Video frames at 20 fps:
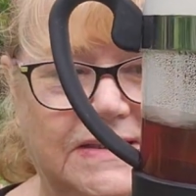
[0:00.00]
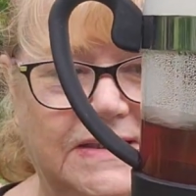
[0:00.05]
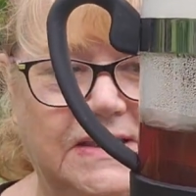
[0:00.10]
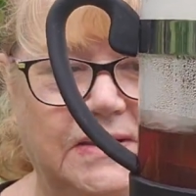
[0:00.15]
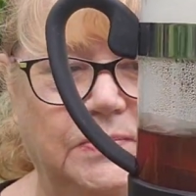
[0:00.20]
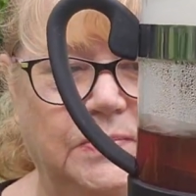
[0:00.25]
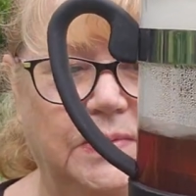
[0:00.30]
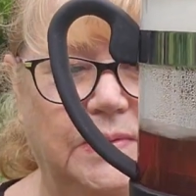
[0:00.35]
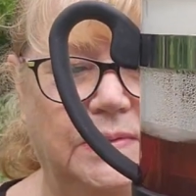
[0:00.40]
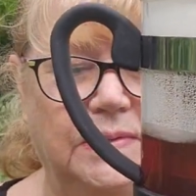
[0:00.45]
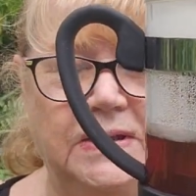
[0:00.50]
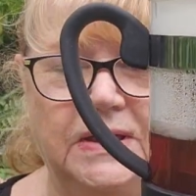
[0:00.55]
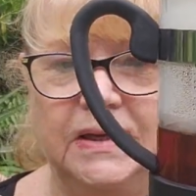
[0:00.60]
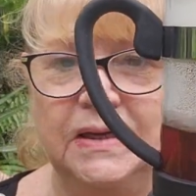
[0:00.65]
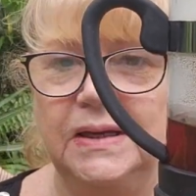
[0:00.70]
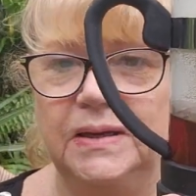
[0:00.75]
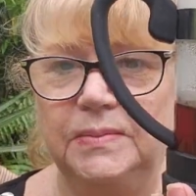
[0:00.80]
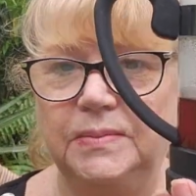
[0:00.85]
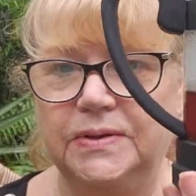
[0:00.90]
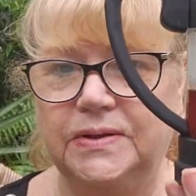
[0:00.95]
the teapot,
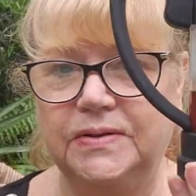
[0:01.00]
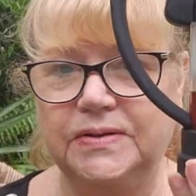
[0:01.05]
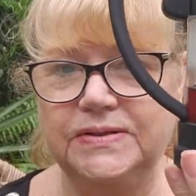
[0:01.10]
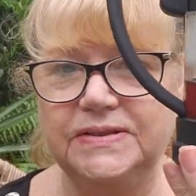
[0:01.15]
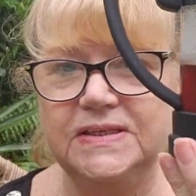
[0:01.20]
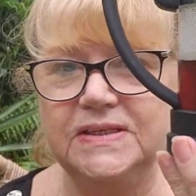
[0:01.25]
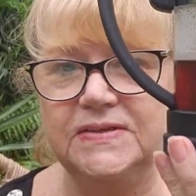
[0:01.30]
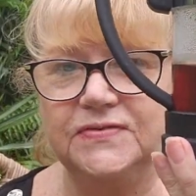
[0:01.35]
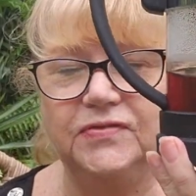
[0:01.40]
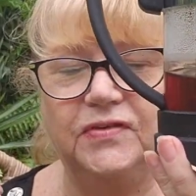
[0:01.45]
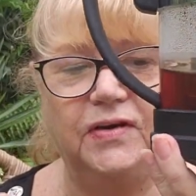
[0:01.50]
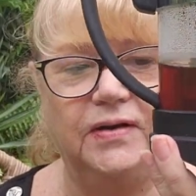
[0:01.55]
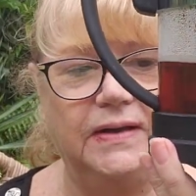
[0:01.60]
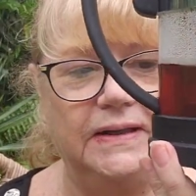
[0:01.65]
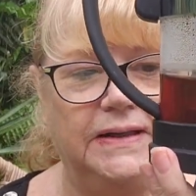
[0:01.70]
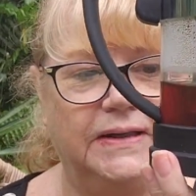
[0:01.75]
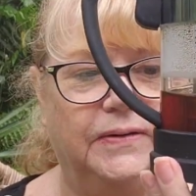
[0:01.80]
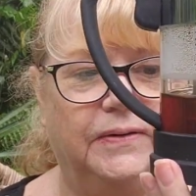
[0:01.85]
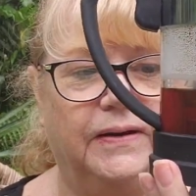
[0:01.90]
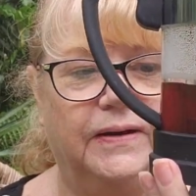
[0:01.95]
because it's
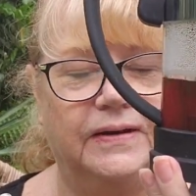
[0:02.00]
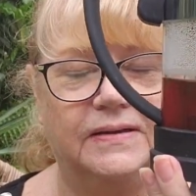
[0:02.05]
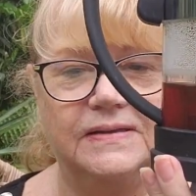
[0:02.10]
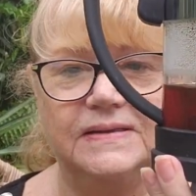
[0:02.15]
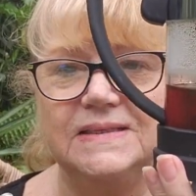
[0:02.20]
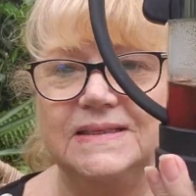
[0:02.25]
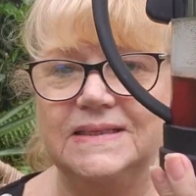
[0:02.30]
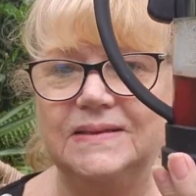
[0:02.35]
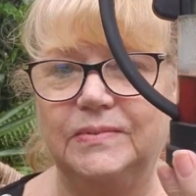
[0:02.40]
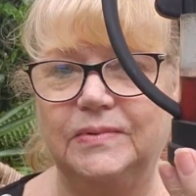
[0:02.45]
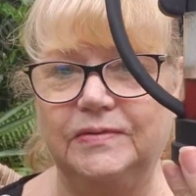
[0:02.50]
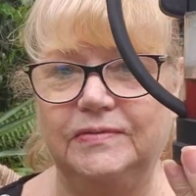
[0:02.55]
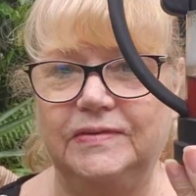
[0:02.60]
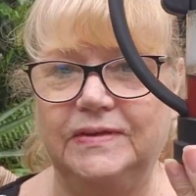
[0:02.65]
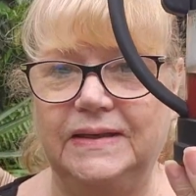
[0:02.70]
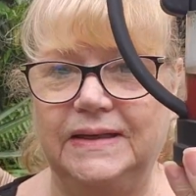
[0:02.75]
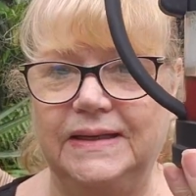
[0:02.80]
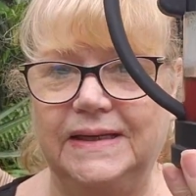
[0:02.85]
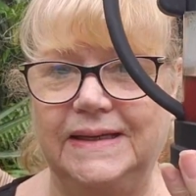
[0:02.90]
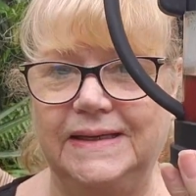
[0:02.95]
finely ground, some of
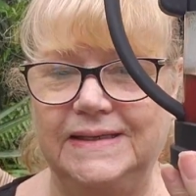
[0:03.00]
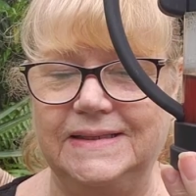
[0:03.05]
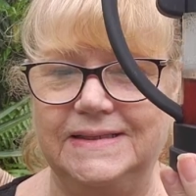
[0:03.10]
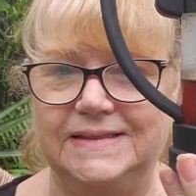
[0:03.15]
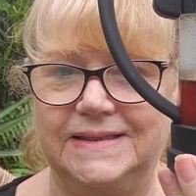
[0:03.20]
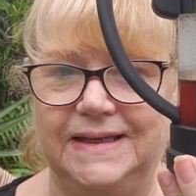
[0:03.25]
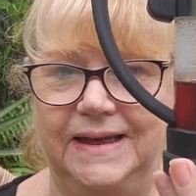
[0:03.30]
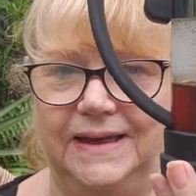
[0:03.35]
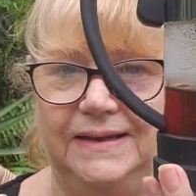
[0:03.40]
it leaks